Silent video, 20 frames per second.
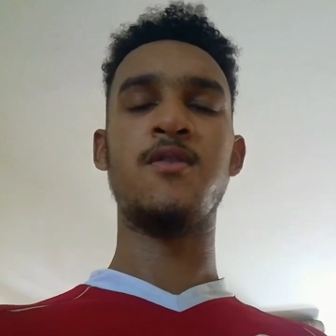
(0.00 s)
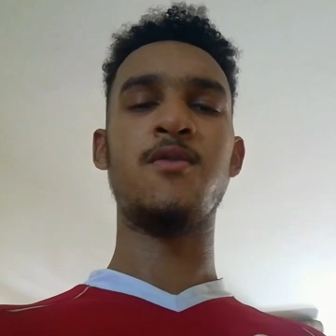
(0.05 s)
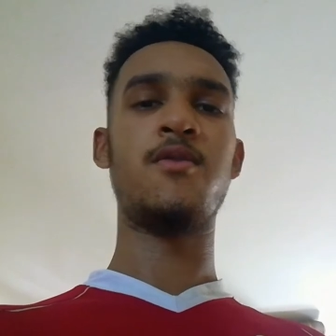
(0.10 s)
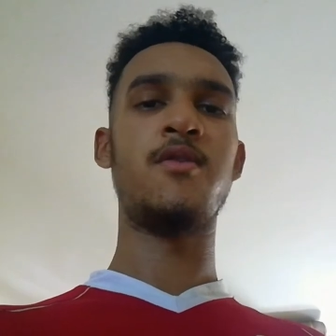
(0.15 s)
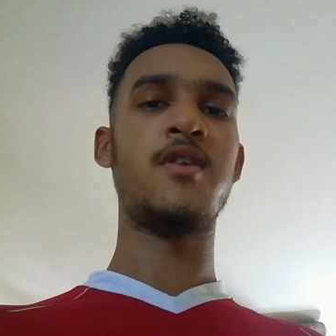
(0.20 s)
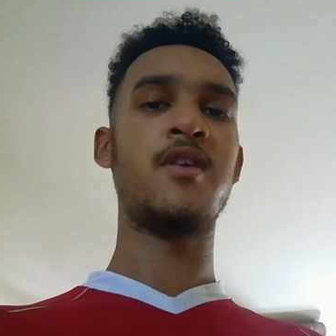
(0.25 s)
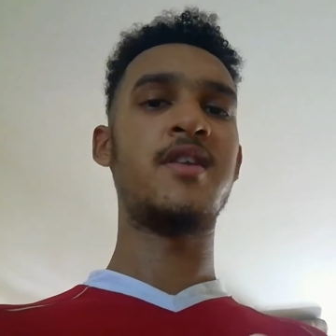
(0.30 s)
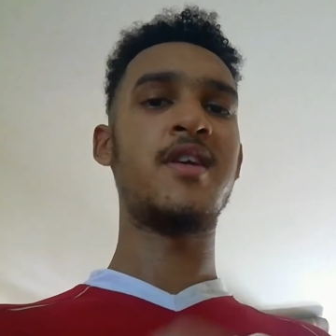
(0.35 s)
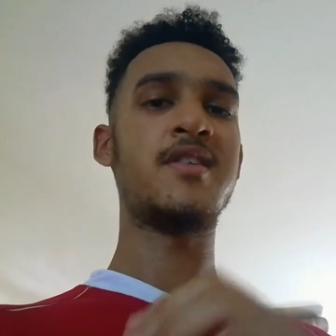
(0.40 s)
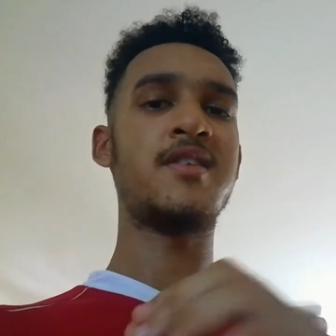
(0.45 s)
all
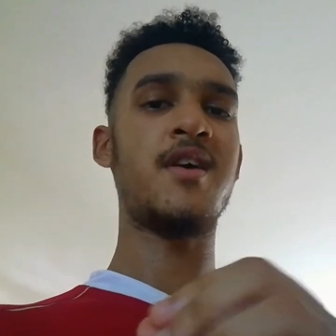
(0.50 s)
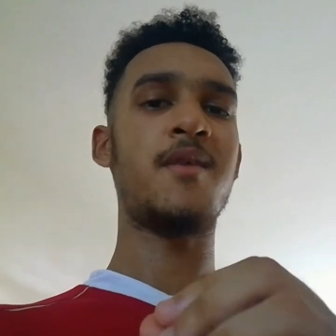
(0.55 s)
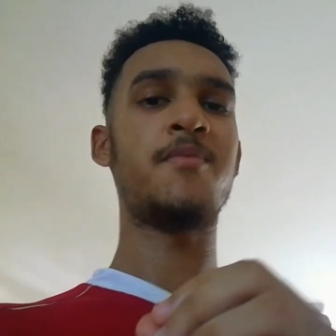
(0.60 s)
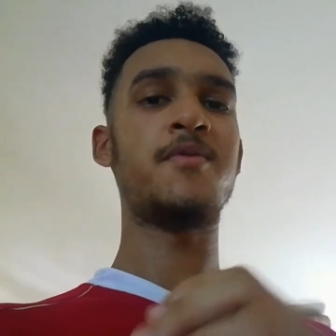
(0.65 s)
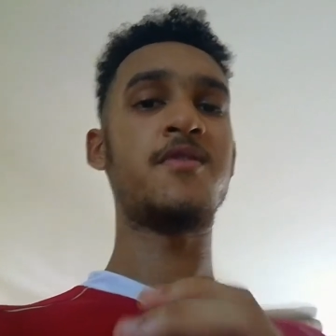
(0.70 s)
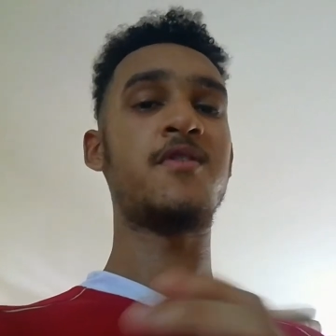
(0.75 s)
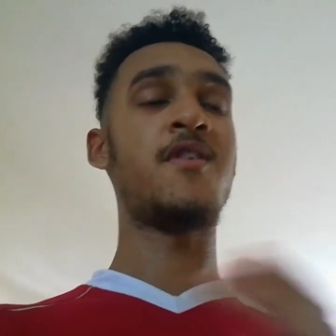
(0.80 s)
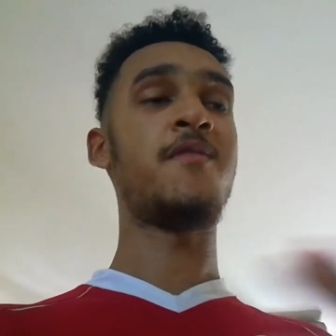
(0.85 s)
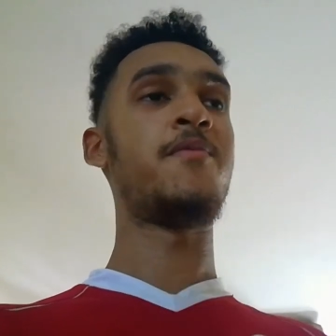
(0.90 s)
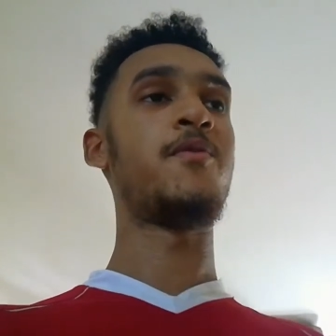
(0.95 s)
of that type of
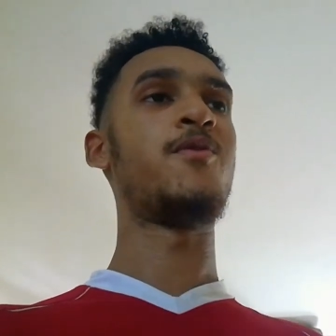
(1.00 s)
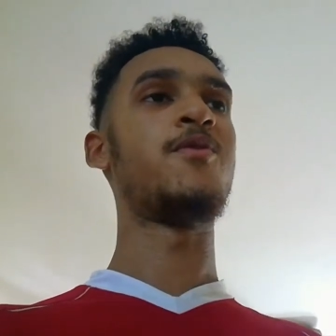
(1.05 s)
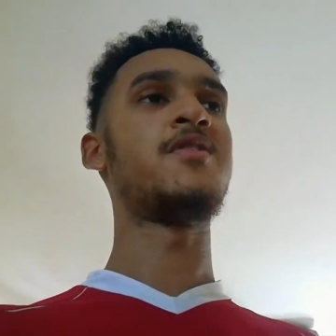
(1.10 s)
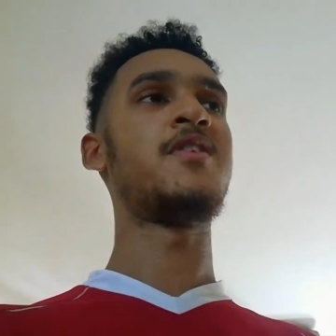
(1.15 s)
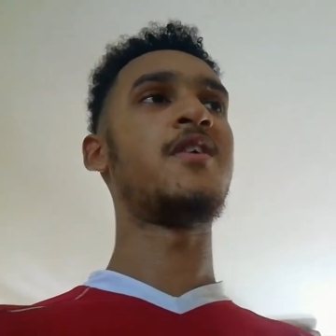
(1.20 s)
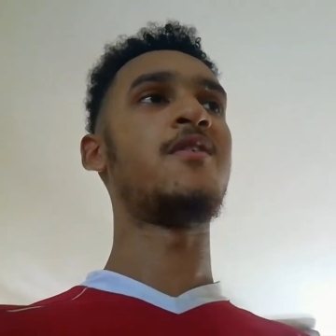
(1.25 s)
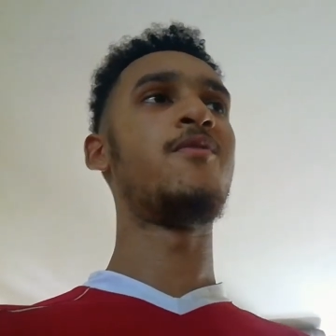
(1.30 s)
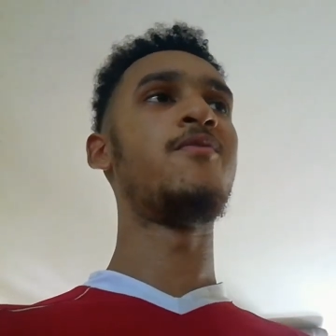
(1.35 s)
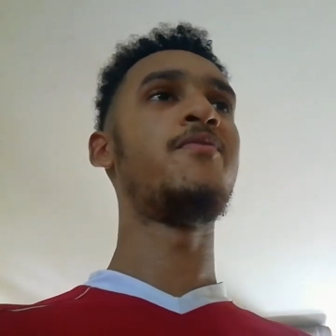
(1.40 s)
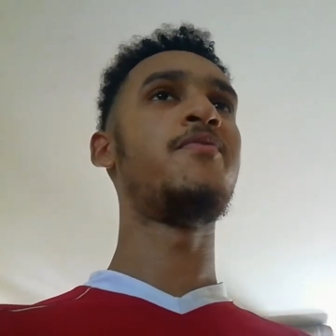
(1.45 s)
stuff, because they
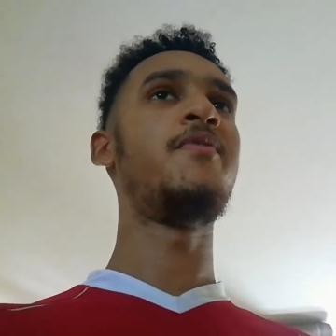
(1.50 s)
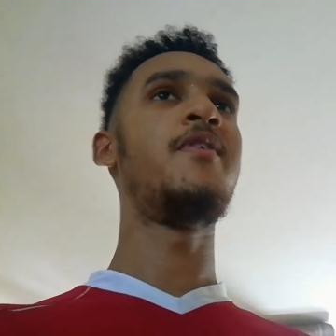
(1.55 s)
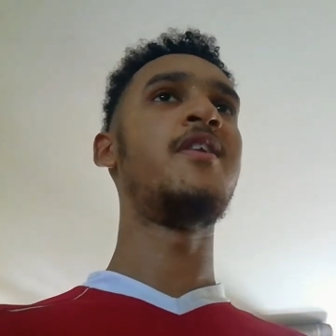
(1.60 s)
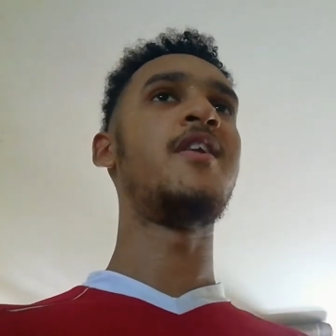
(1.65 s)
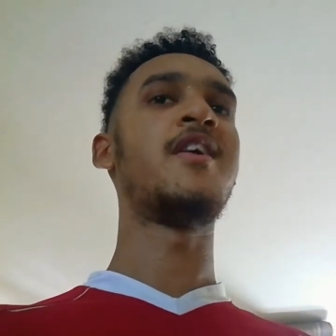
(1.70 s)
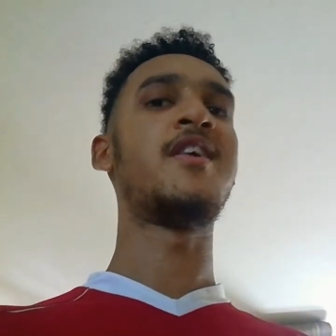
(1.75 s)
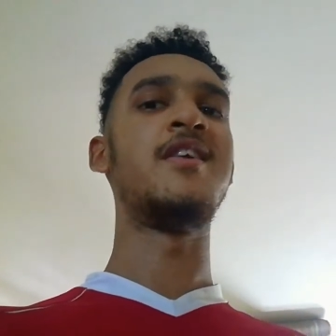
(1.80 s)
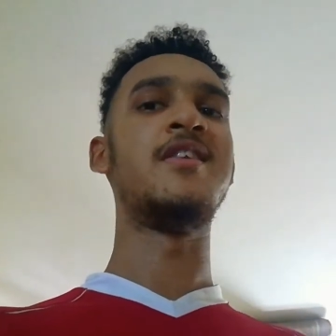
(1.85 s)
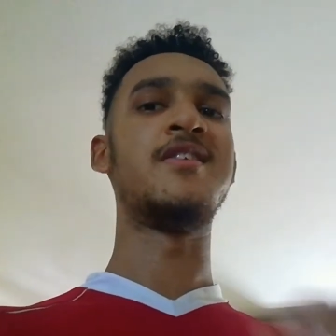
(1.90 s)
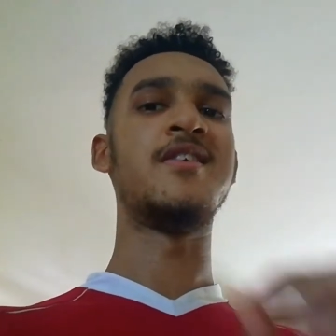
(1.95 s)
don't feel
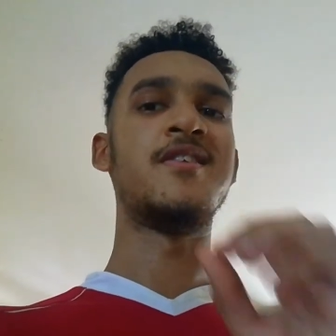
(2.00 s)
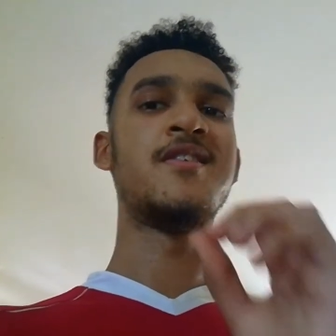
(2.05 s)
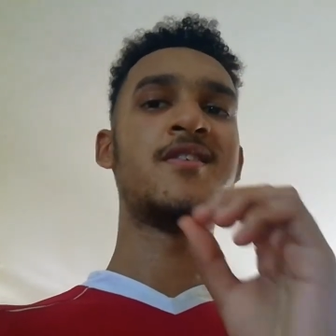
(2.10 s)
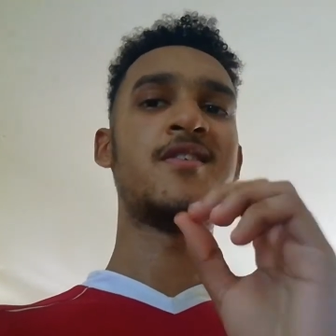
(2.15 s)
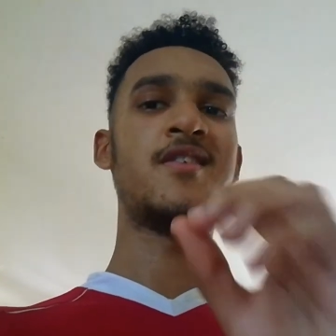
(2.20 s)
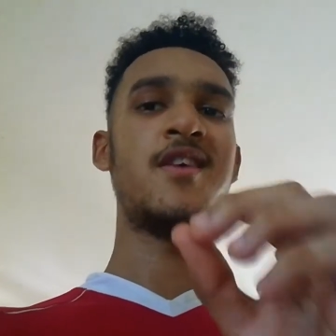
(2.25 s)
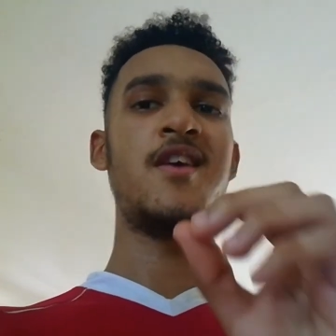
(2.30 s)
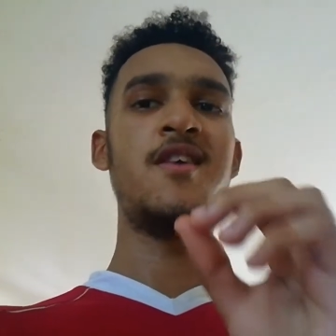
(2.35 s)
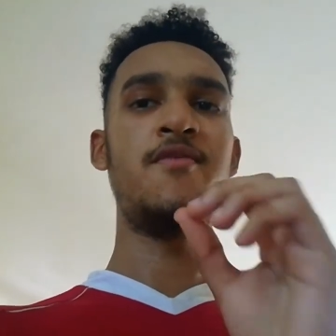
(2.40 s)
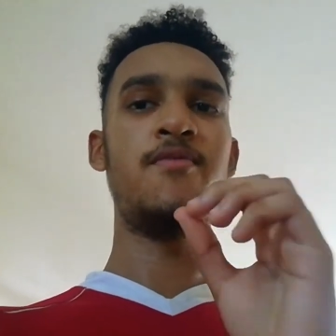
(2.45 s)
like it's a
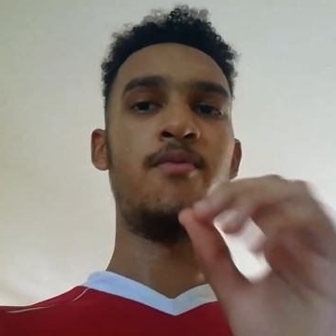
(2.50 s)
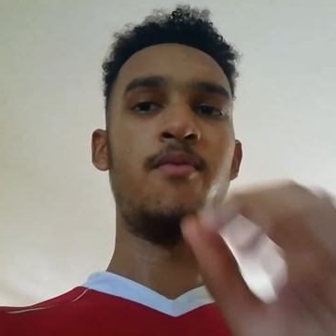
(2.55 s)
safe